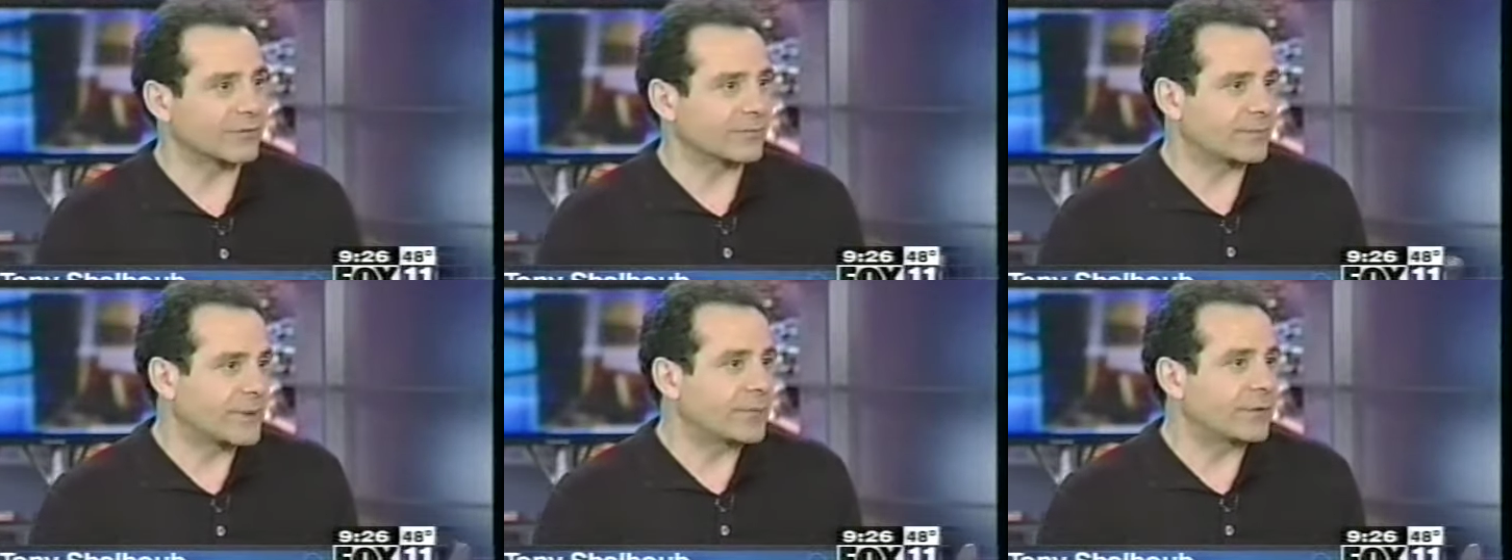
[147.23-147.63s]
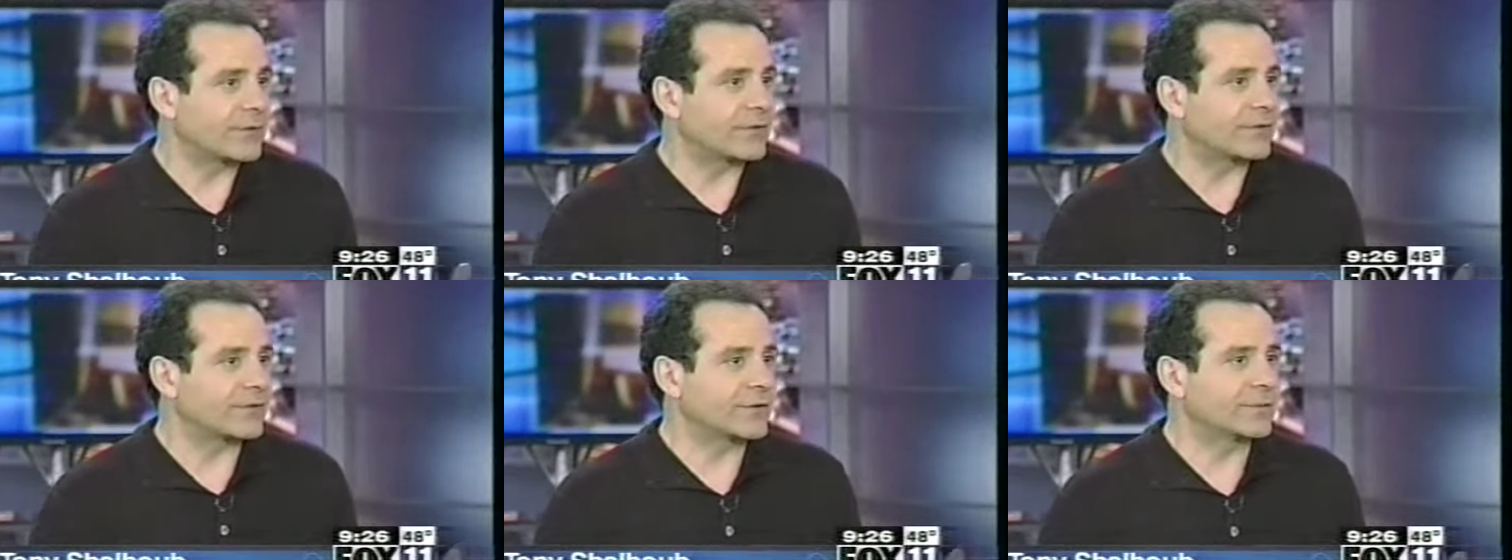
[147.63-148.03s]
and people
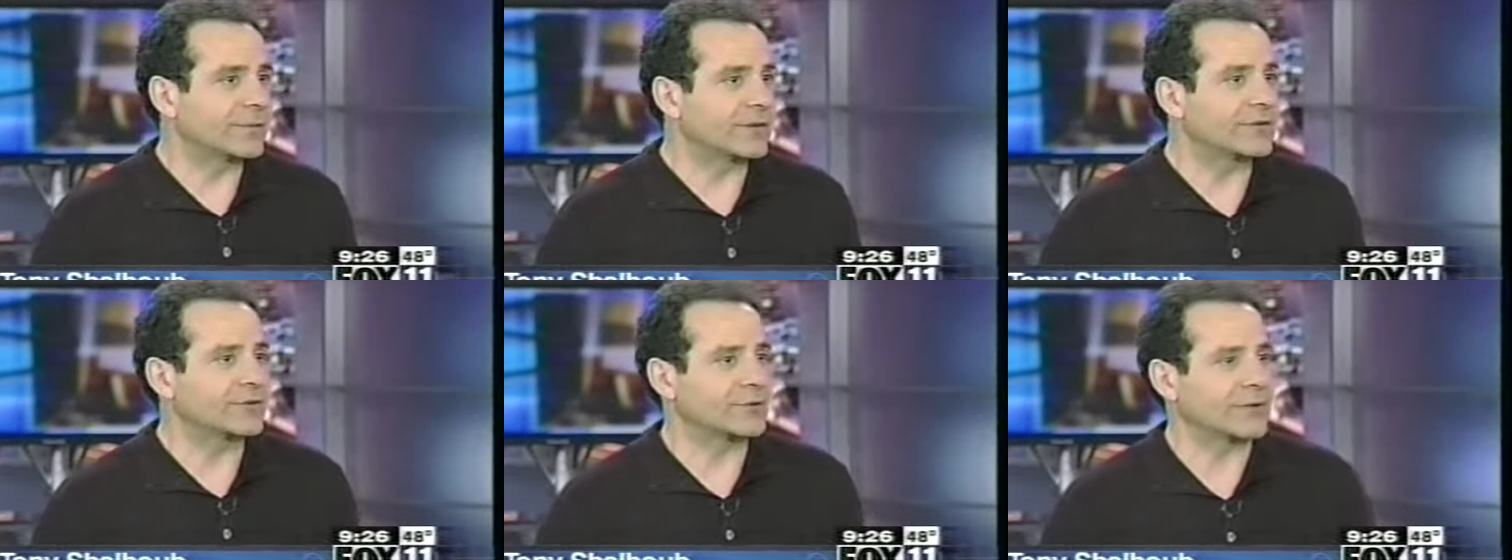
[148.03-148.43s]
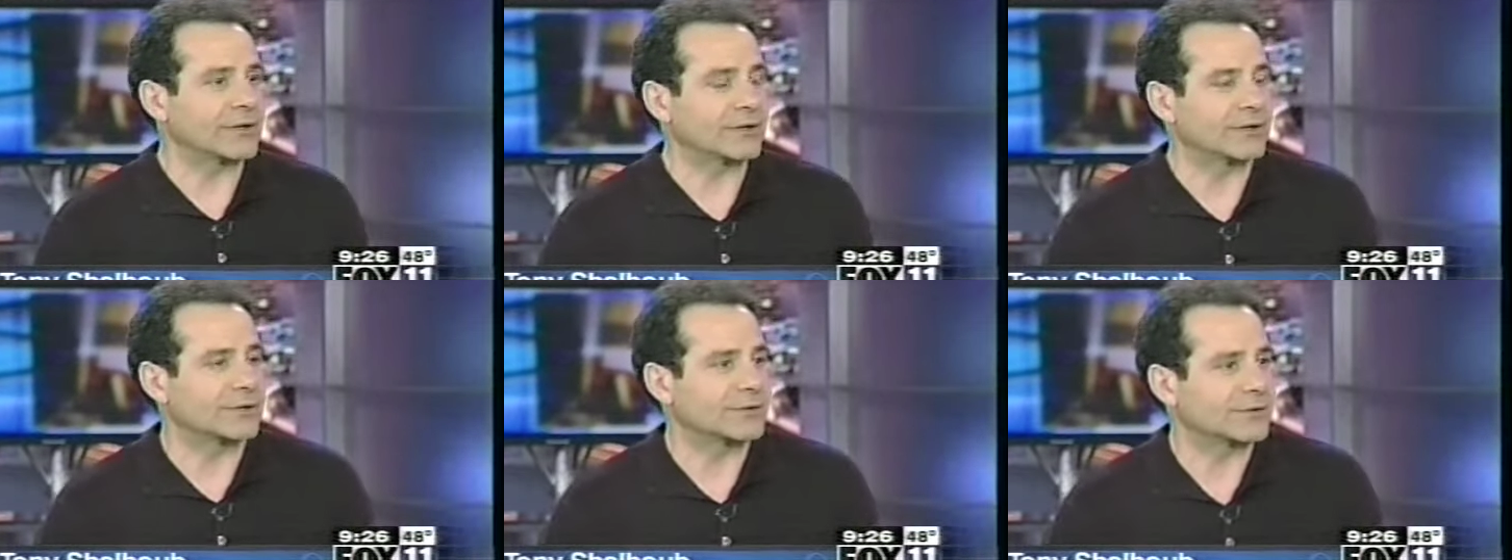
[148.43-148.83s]
in the film industry
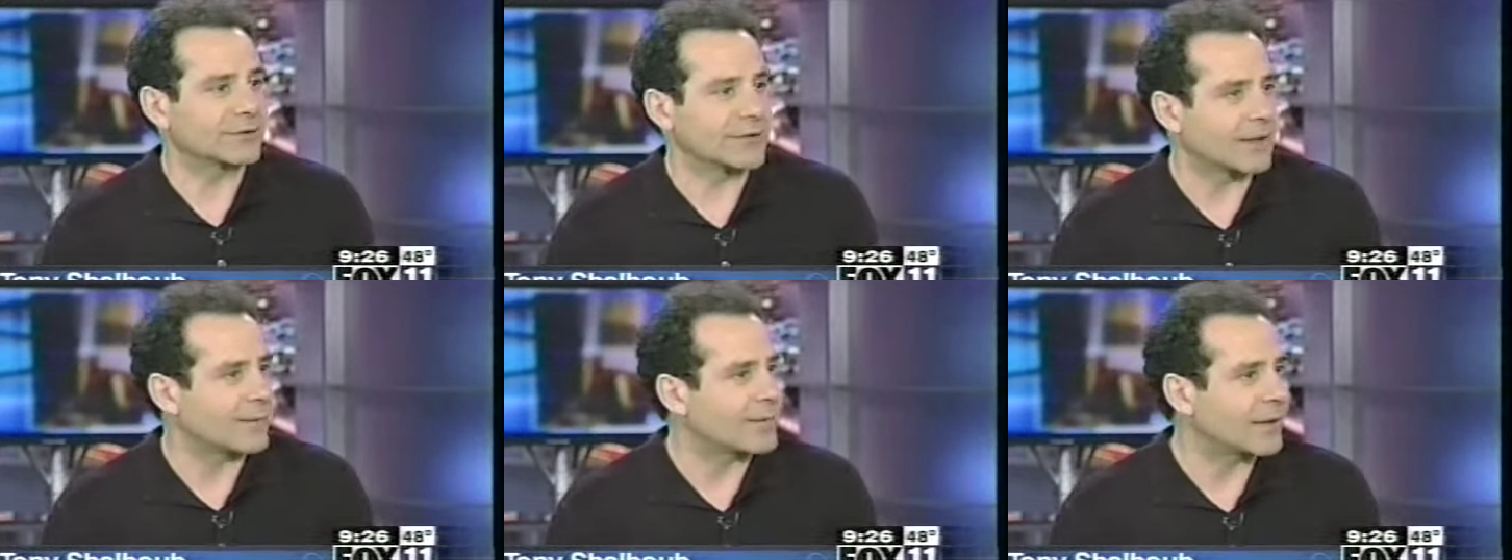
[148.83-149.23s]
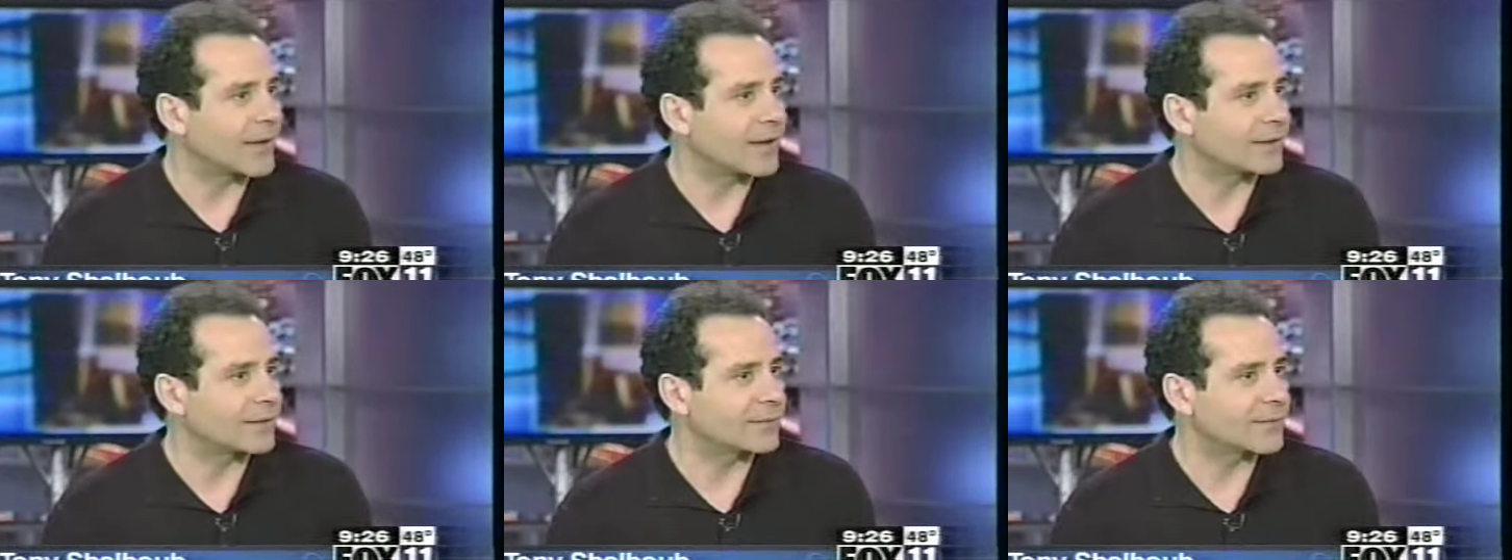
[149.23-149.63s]
to, to get
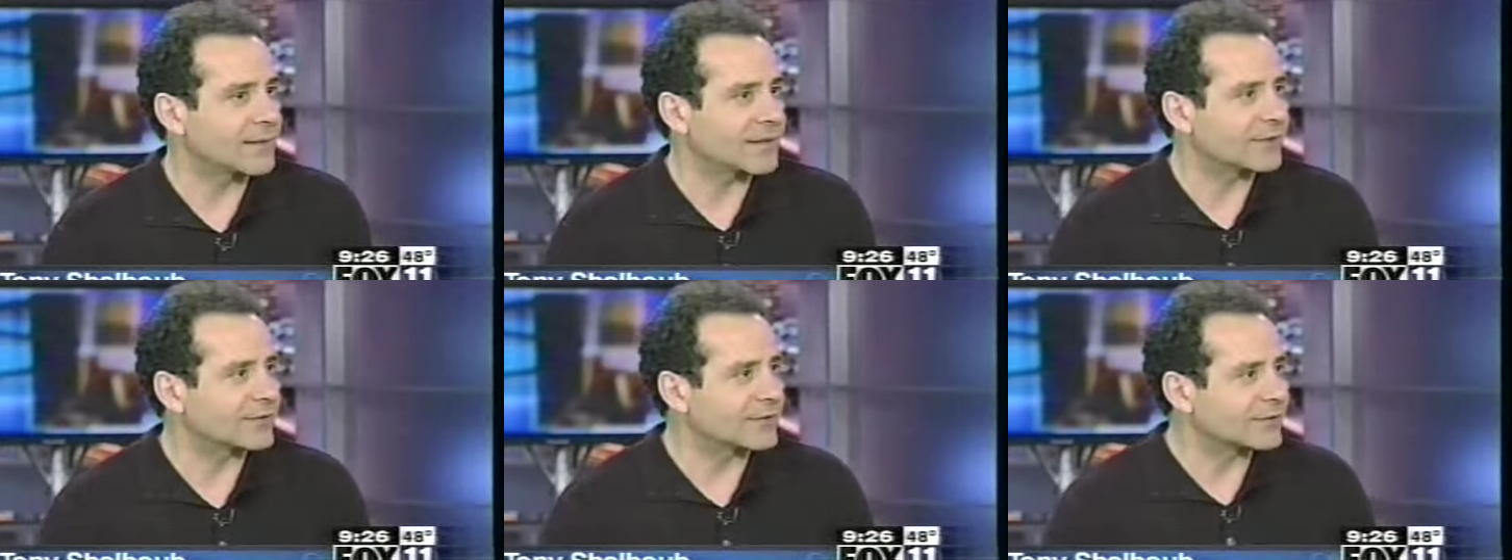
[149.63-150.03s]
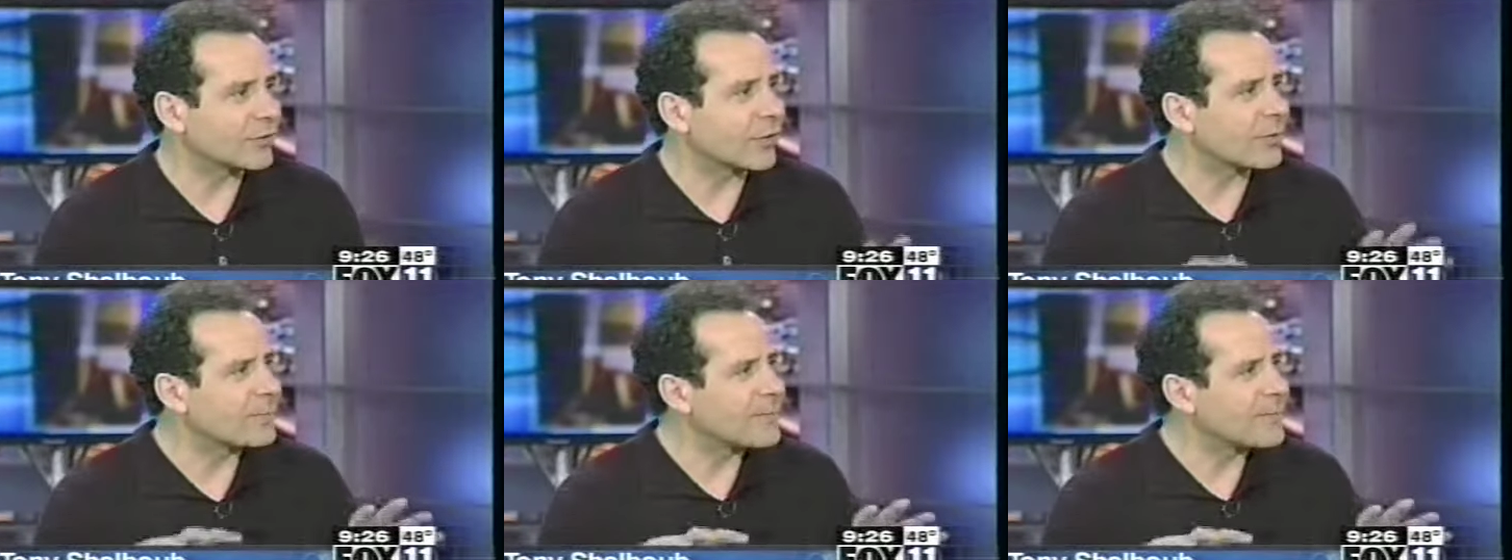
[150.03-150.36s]
behind it, because it's all